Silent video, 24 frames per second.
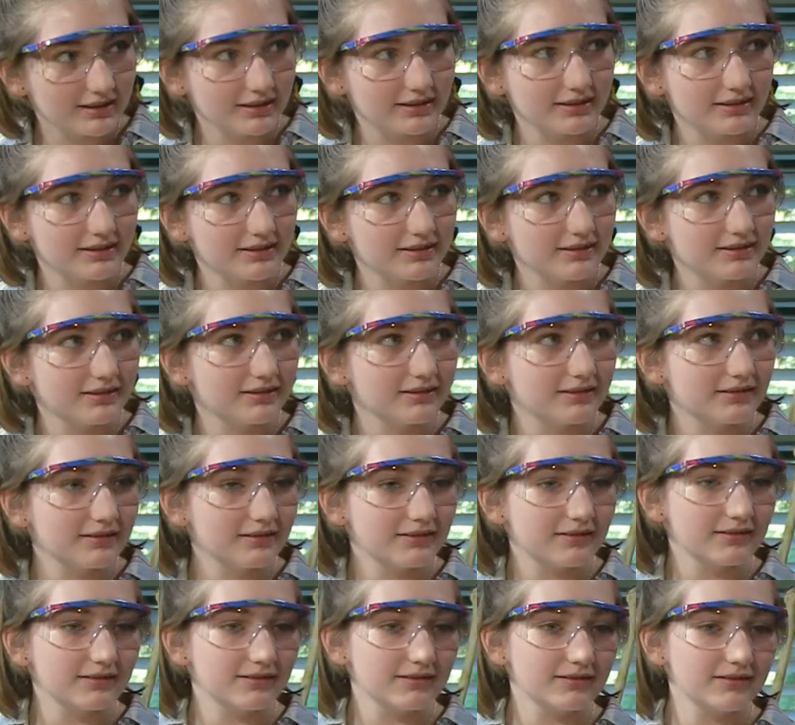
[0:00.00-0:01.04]

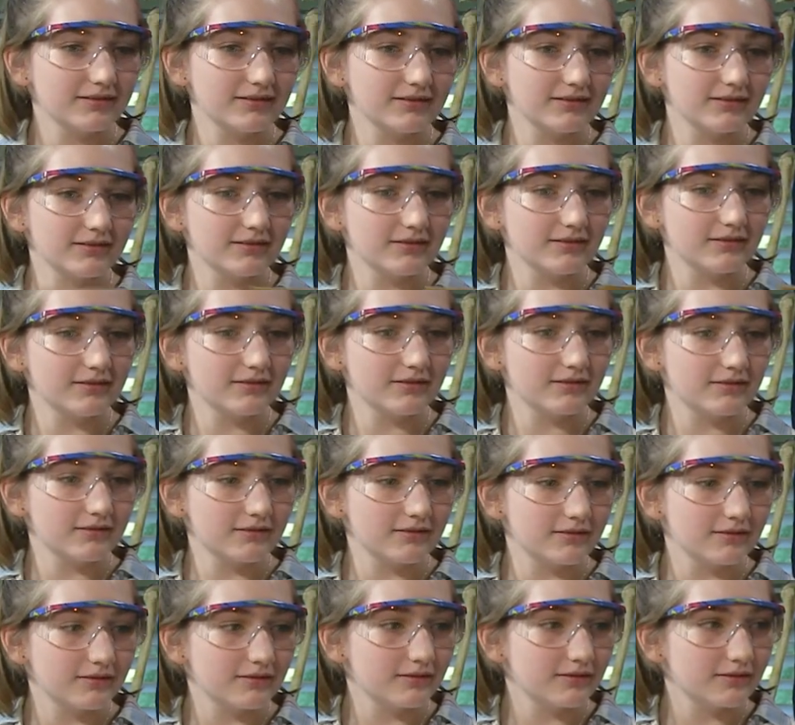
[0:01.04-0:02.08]

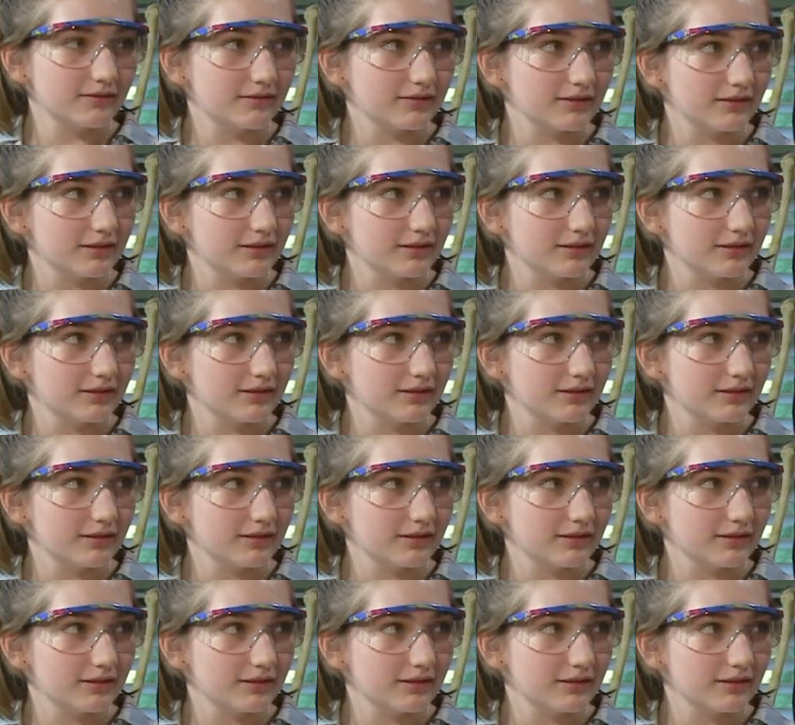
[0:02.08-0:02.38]
(silent)